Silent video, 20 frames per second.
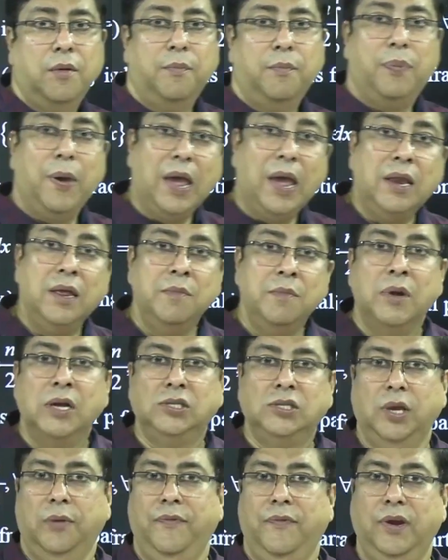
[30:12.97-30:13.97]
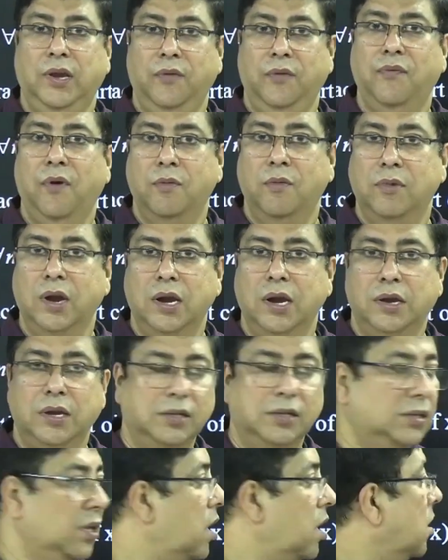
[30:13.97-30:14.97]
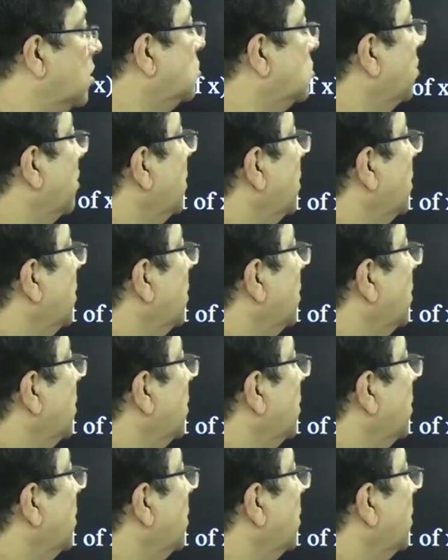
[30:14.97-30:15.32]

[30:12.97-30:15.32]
very much effective formula it is. So